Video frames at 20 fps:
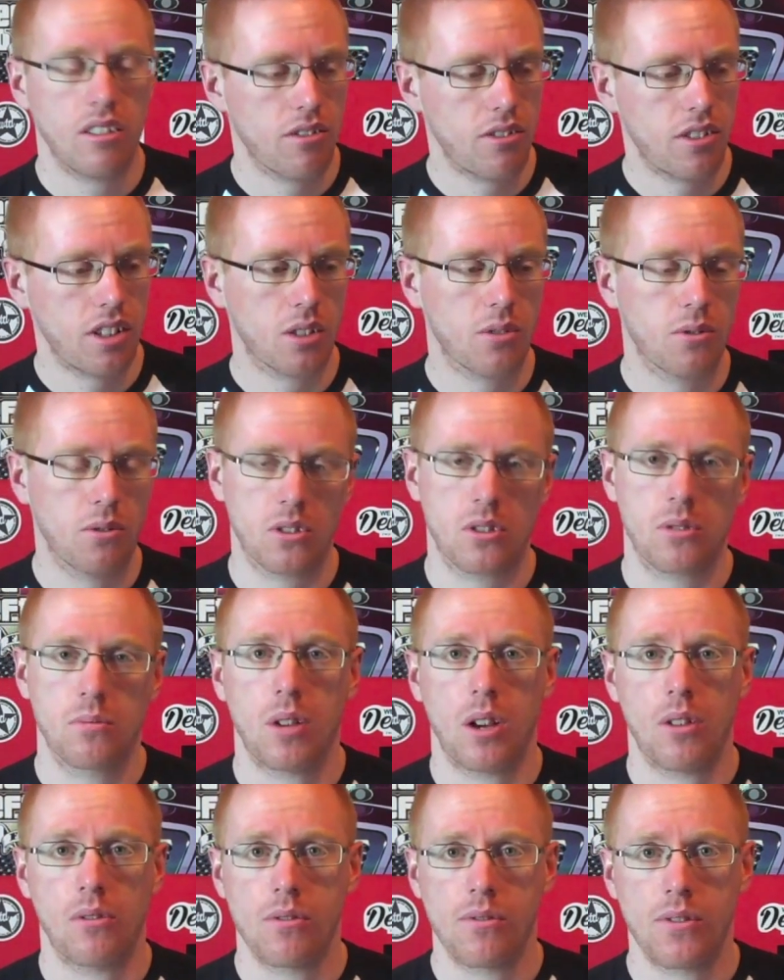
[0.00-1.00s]
Thanks for watching
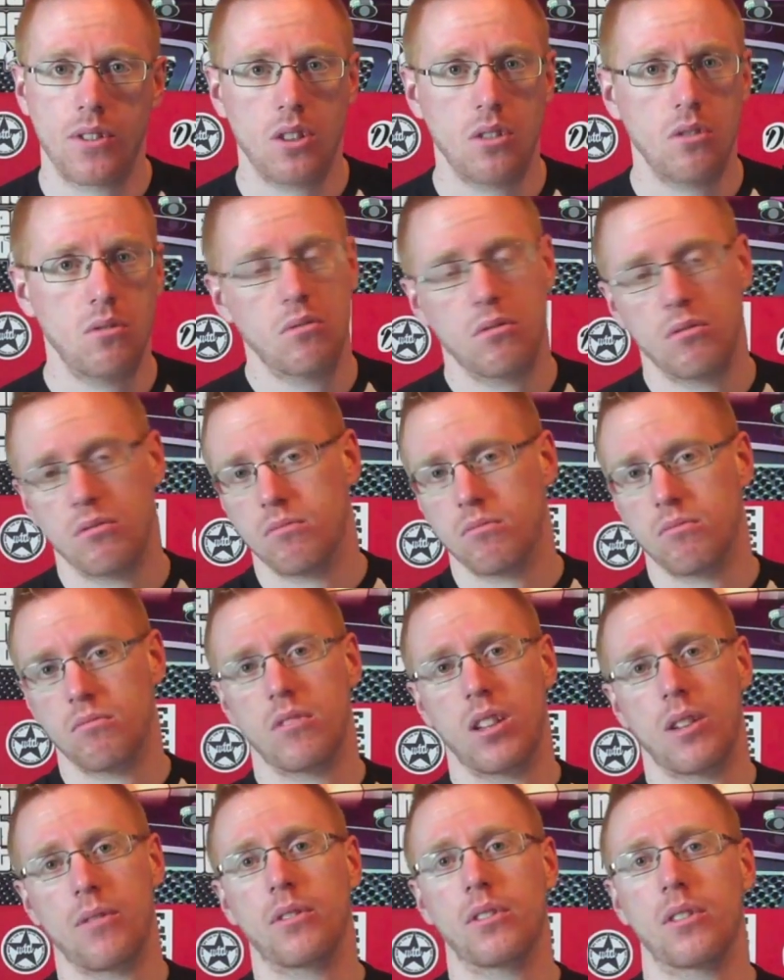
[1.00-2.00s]
my review.
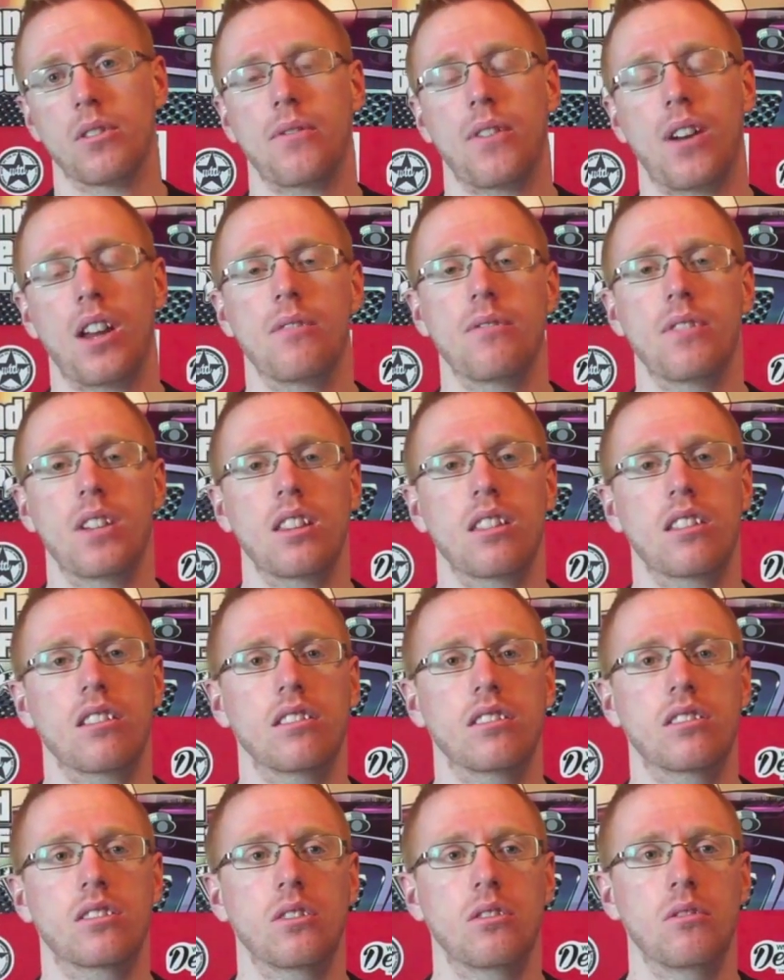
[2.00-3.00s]
If you're a fan of either of the
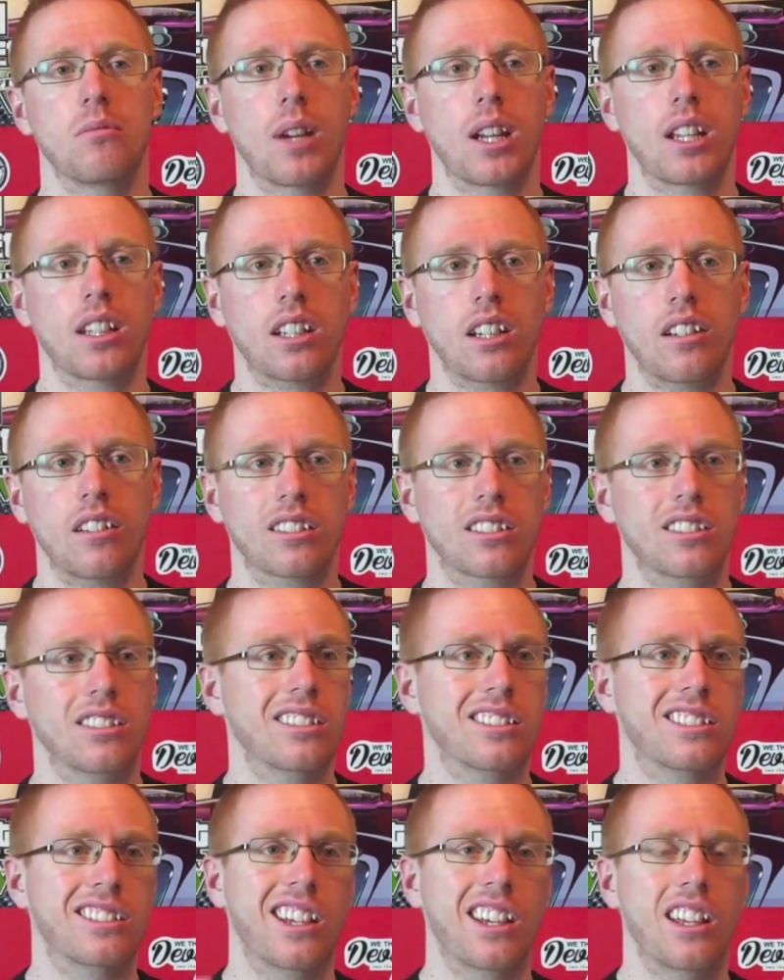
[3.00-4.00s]
two main
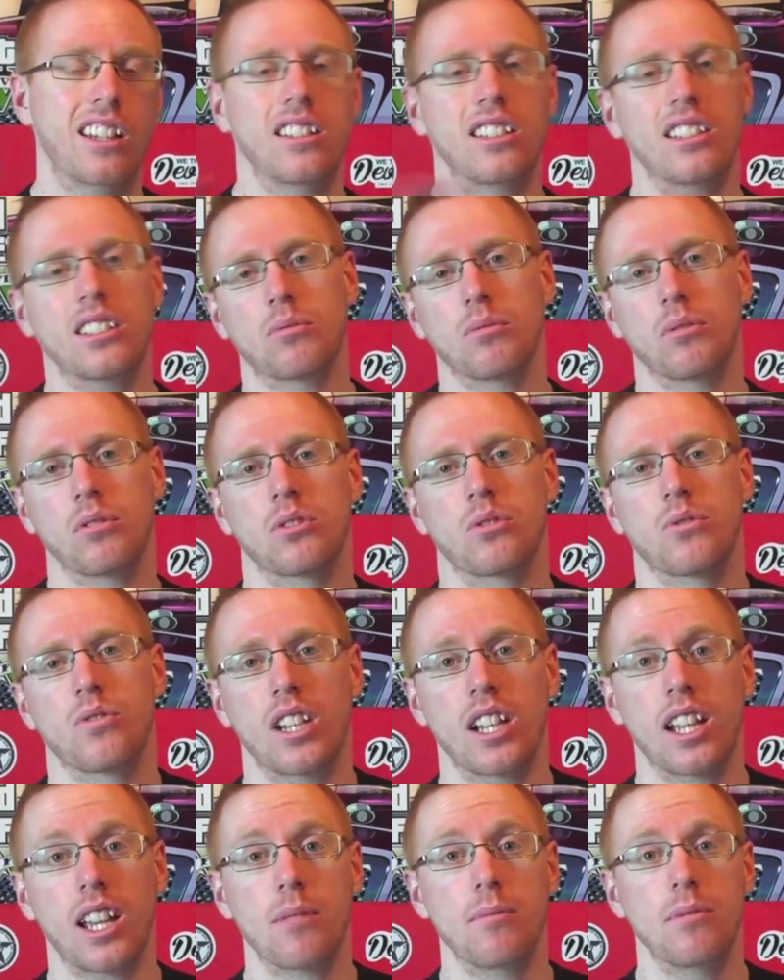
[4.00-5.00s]
characters, then this one's
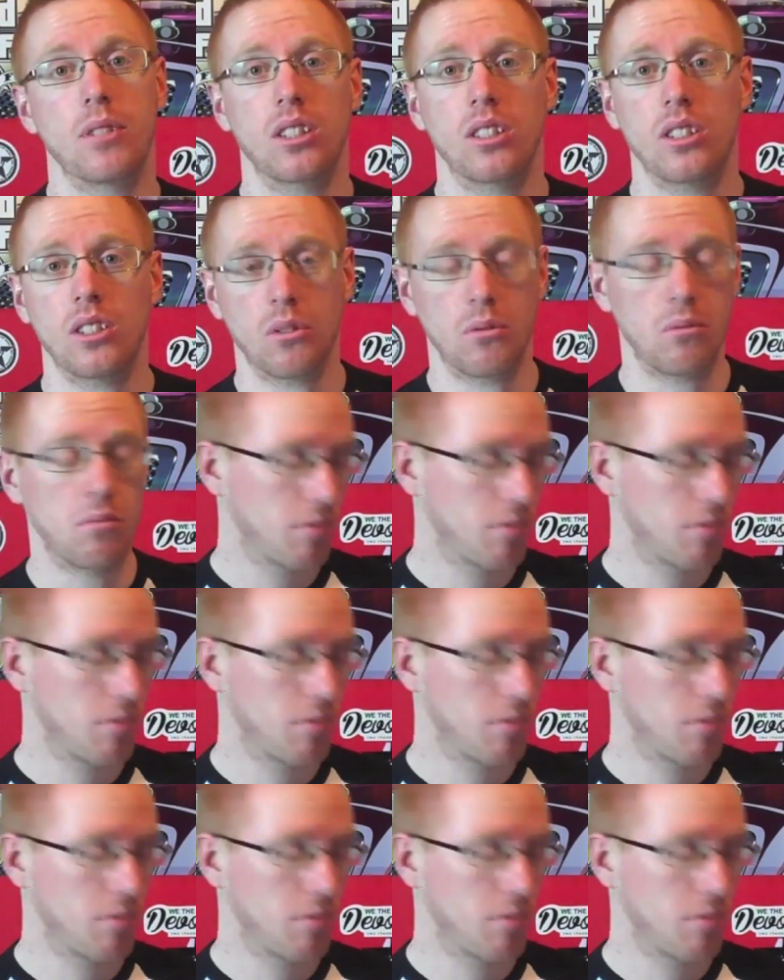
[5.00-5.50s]
really aimed at you.